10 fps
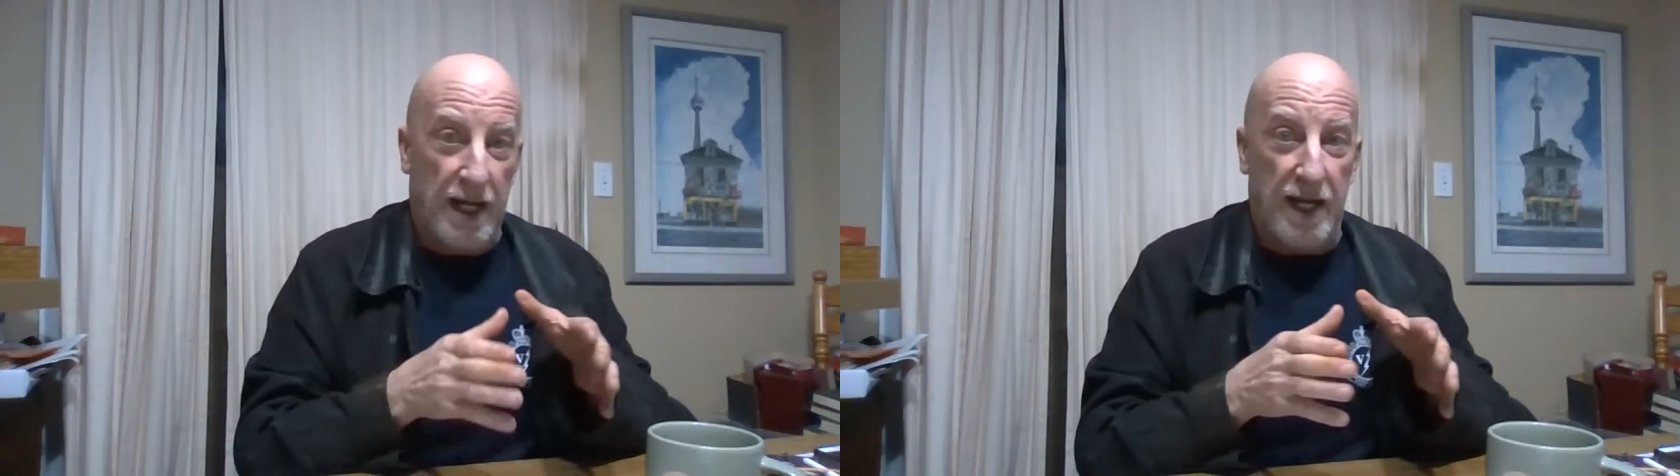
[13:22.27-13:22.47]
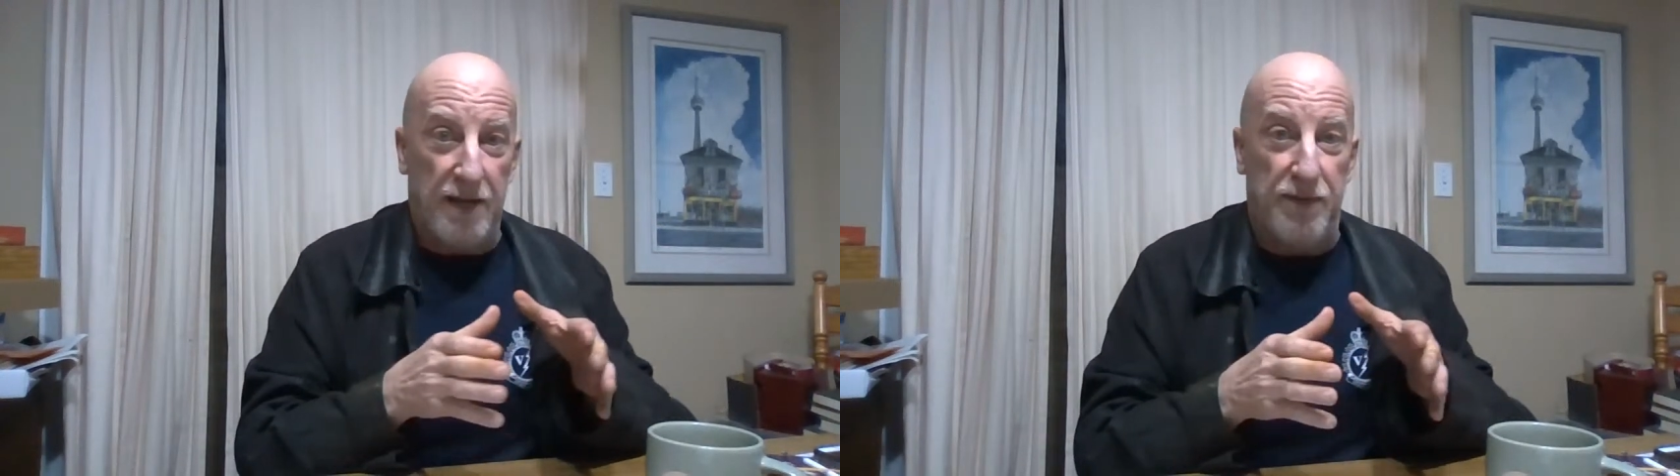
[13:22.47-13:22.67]

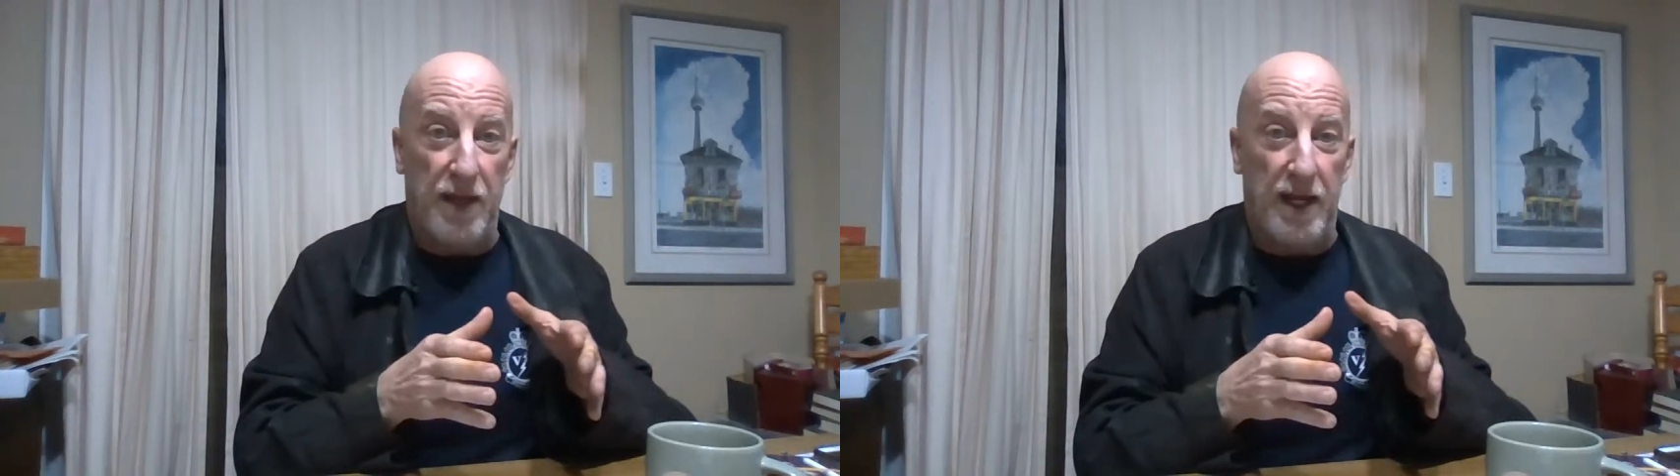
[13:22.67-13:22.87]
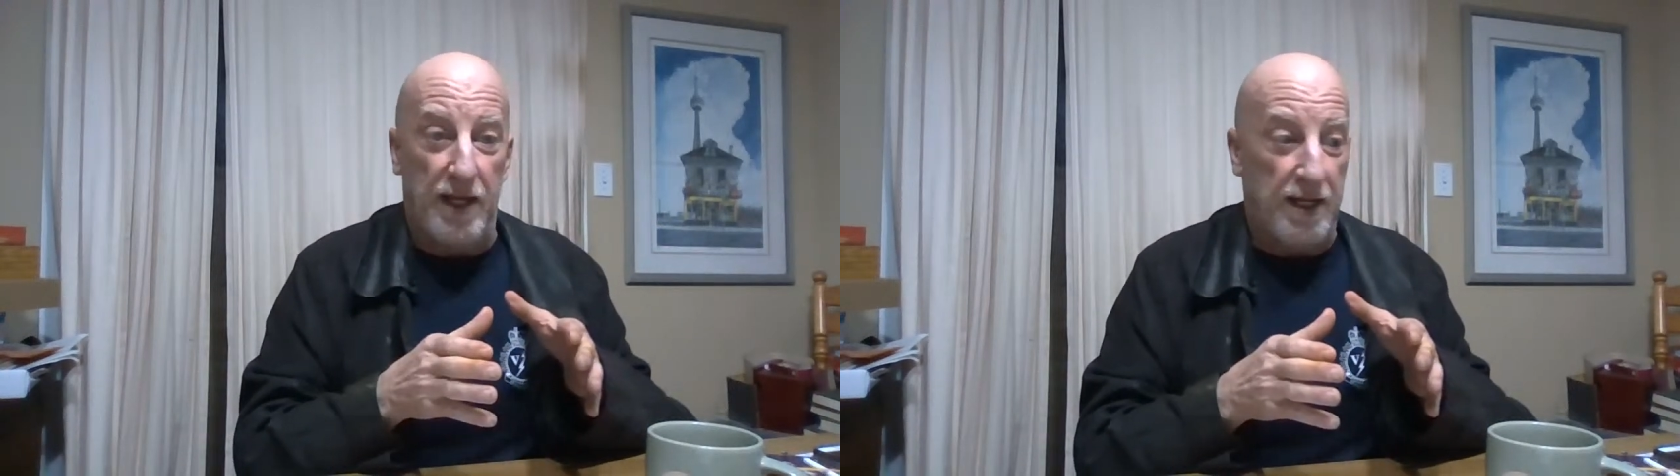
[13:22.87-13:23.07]

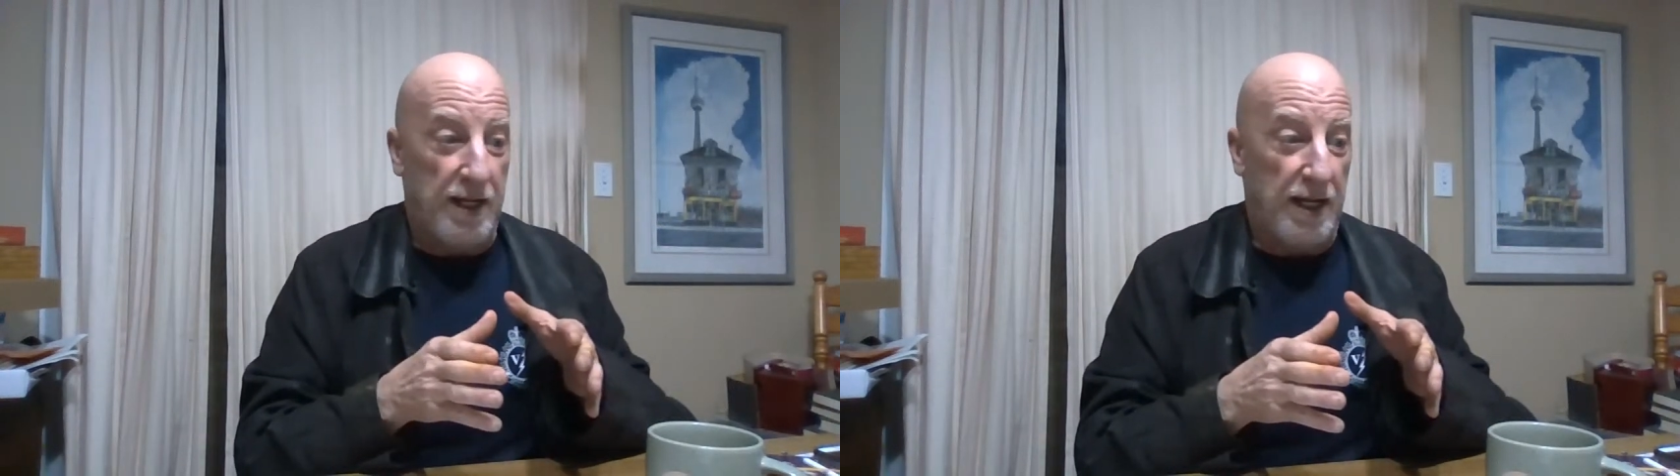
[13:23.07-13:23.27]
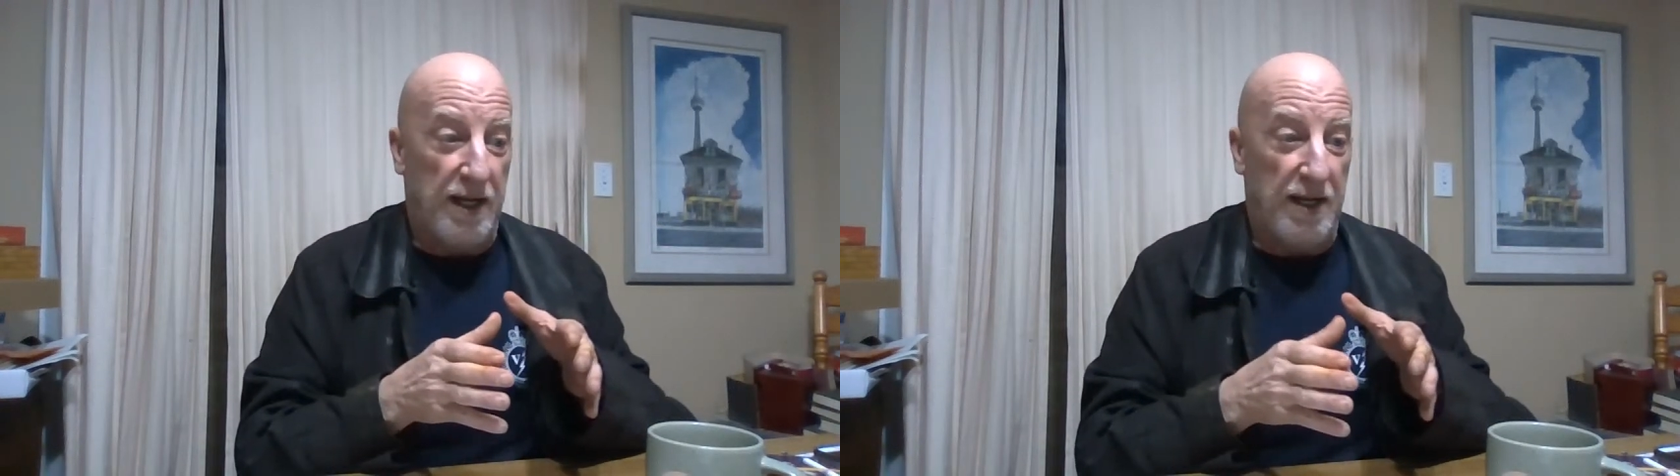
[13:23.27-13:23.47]

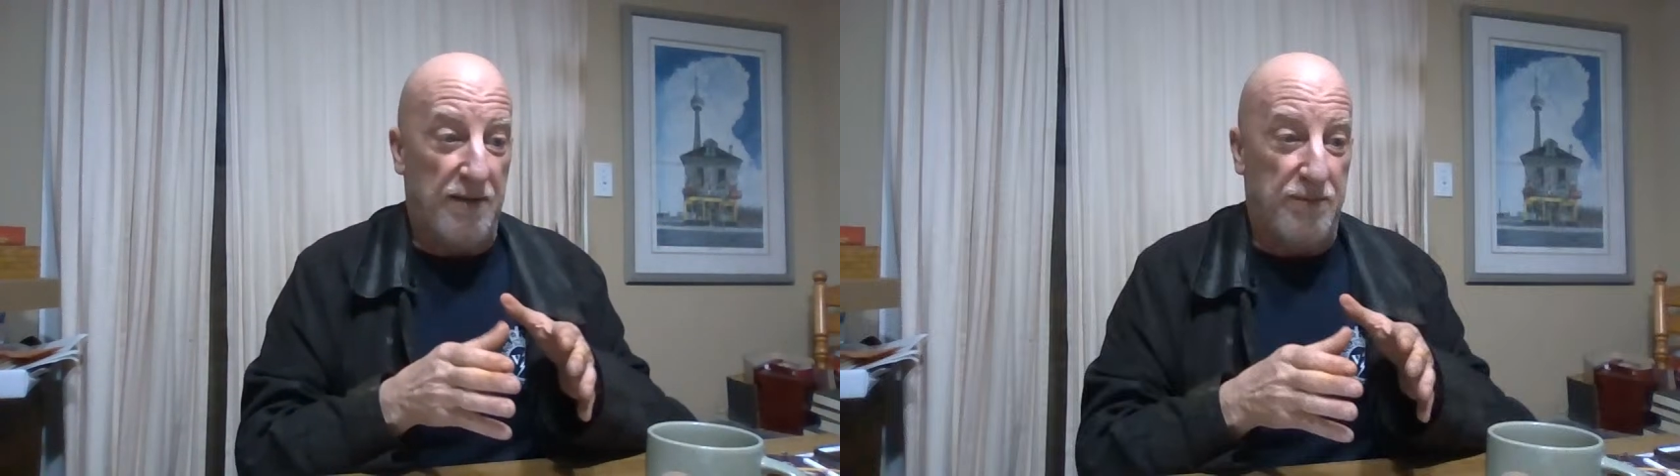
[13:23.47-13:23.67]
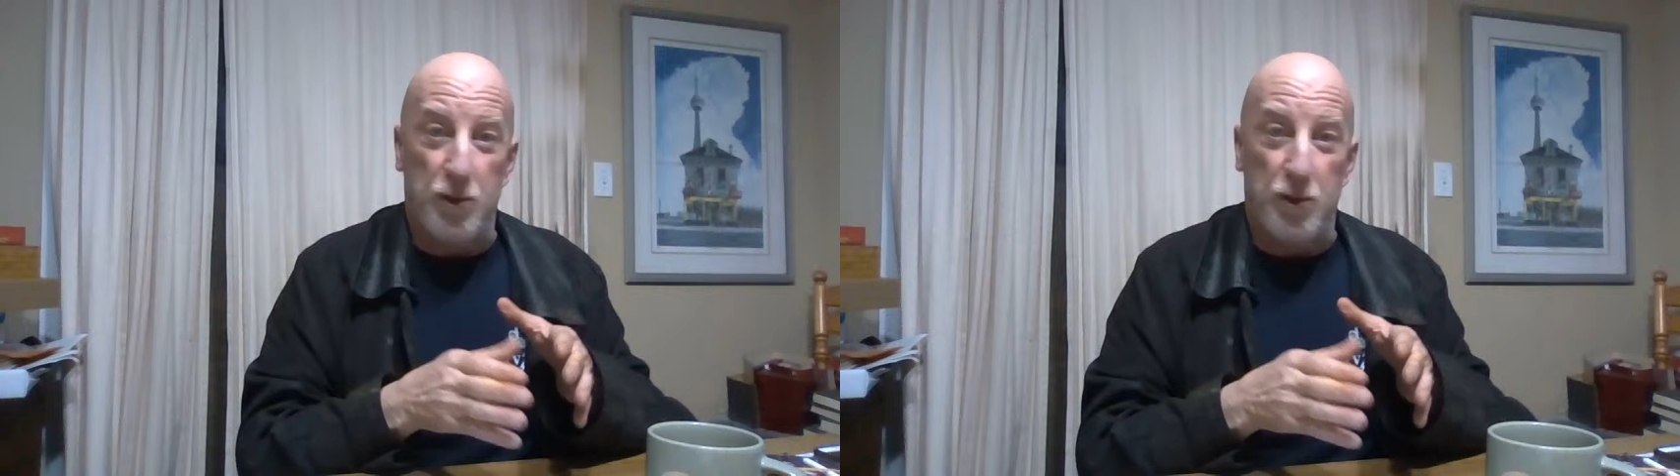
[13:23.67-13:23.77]
if